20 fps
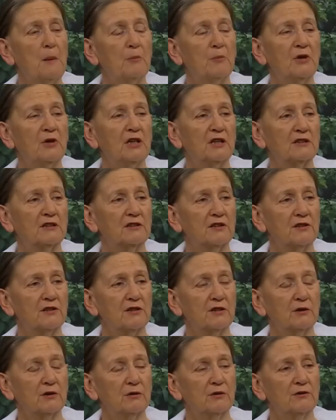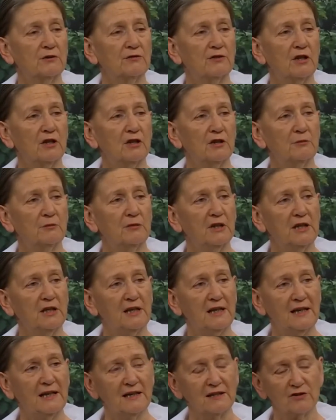but the law of karma
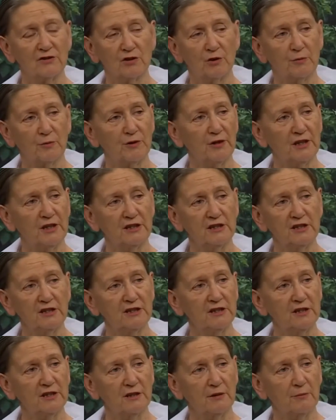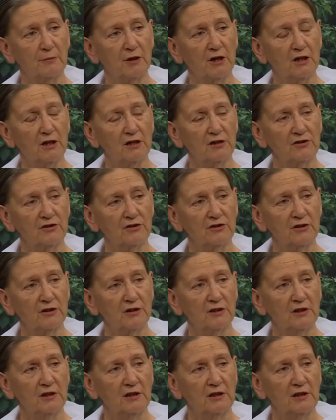has operated in the past,